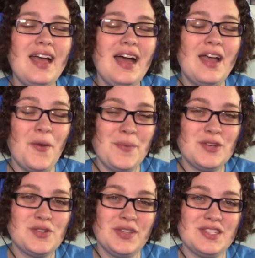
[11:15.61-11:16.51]
I hope you
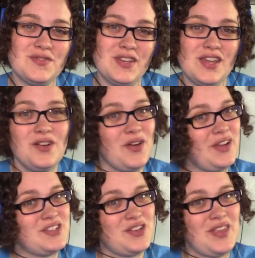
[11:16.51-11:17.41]
enjoyed this video. Go
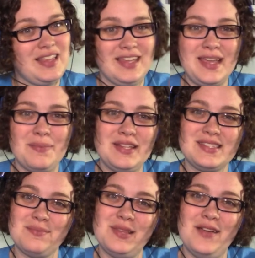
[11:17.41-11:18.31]
ahead and show that like button
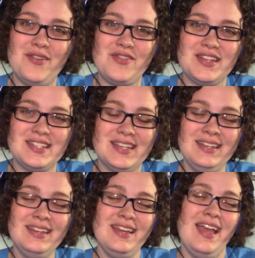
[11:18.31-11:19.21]
some love if you
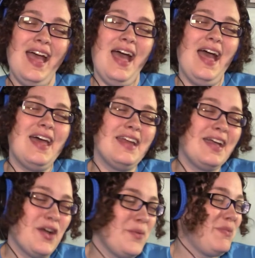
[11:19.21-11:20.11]
did. And
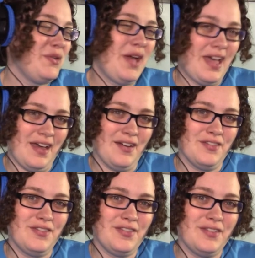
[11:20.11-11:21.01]
I hope you
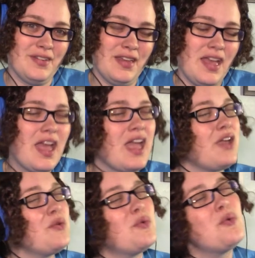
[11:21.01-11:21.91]
have
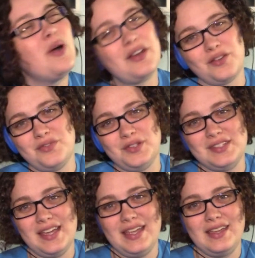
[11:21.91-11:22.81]
a wonderful
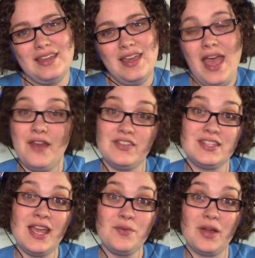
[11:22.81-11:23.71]
day. And if it's
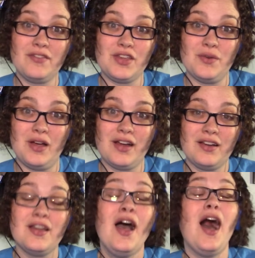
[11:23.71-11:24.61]
night wherever you are,
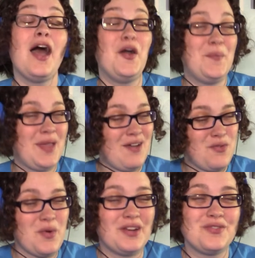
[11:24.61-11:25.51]
I hope you have
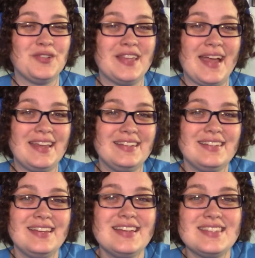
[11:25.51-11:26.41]
a wonderful night.
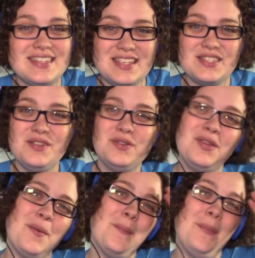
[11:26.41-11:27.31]
See you soon.
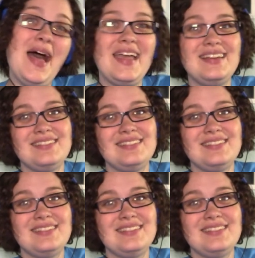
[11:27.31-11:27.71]
Bye!